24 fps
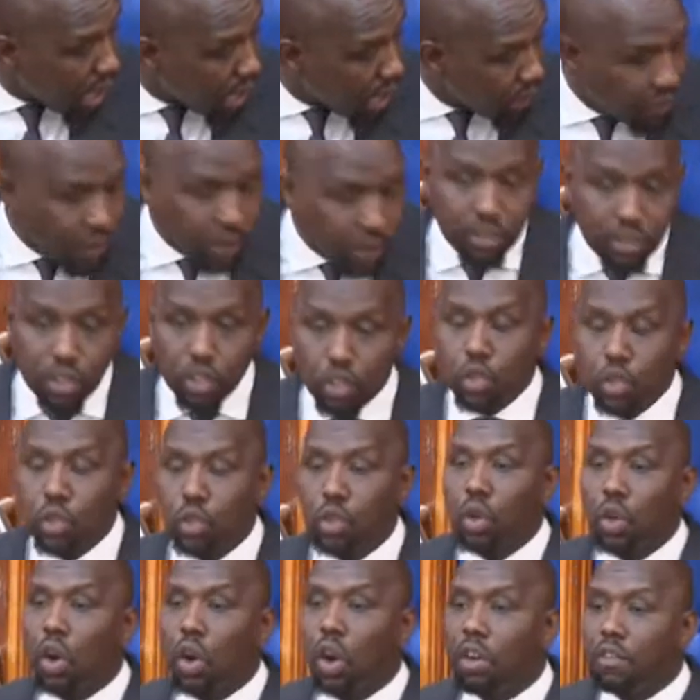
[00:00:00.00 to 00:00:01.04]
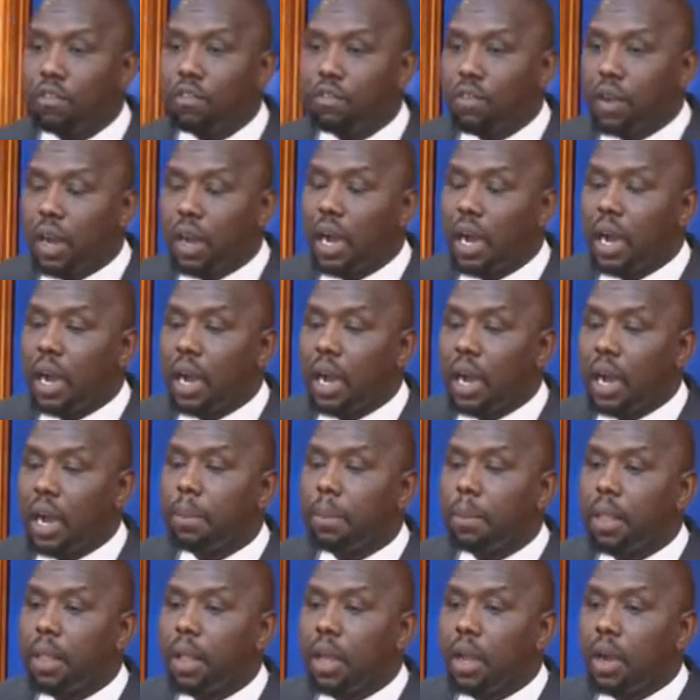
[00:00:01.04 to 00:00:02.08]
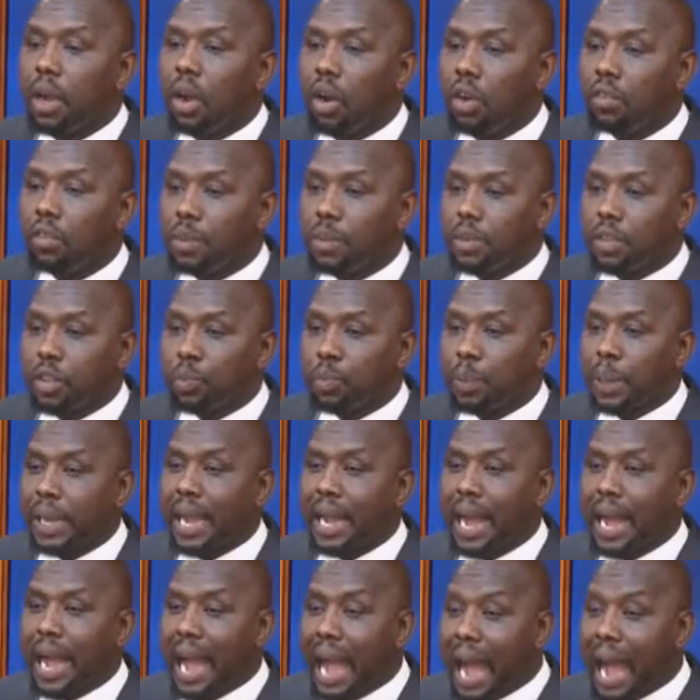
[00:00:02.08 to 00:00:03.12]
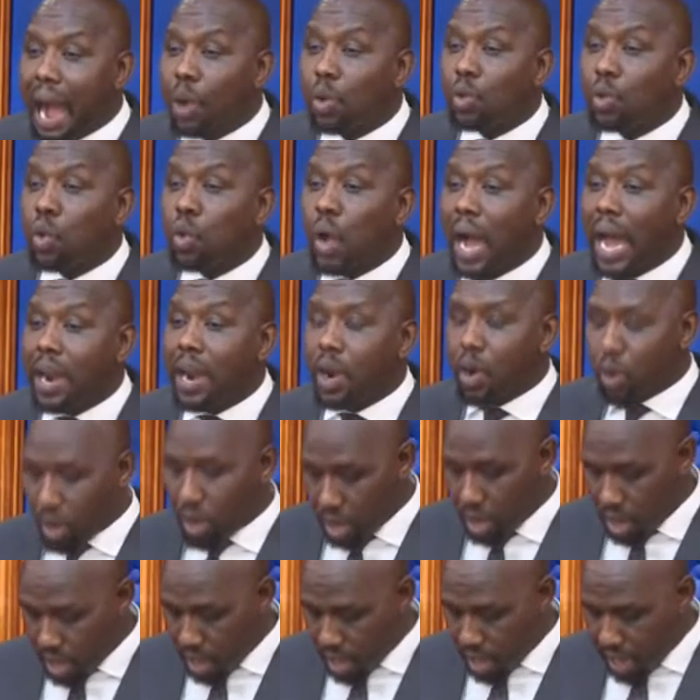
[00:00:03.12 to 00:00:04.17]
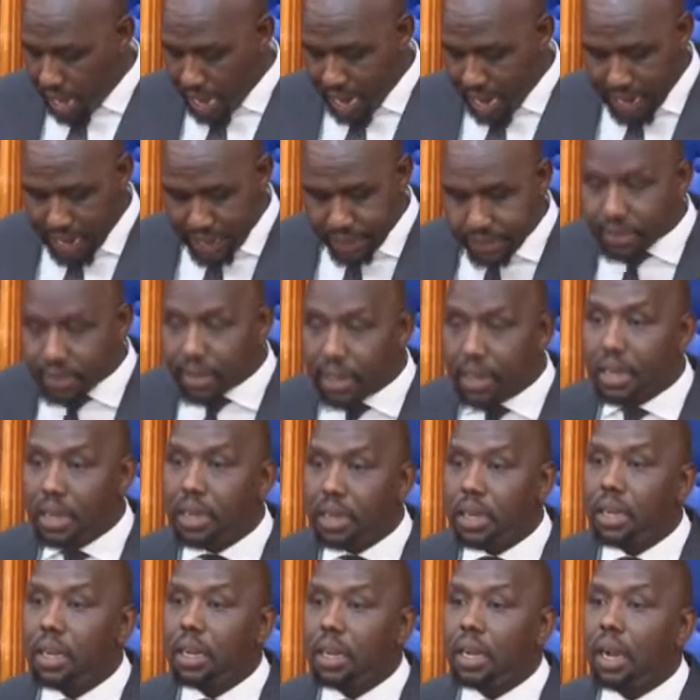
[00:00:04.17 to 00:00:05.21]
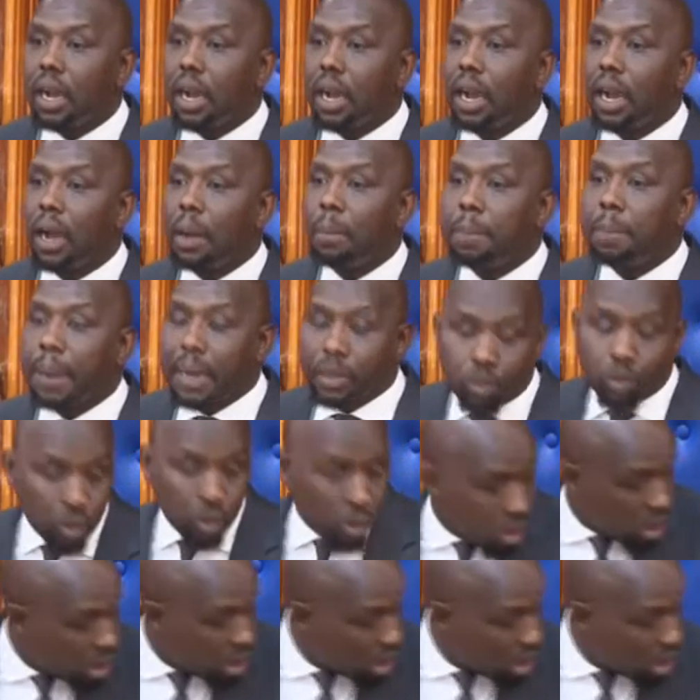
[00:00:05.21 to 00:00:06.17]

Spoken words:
this issue of Mr. Speaker, how to handle an arrested person.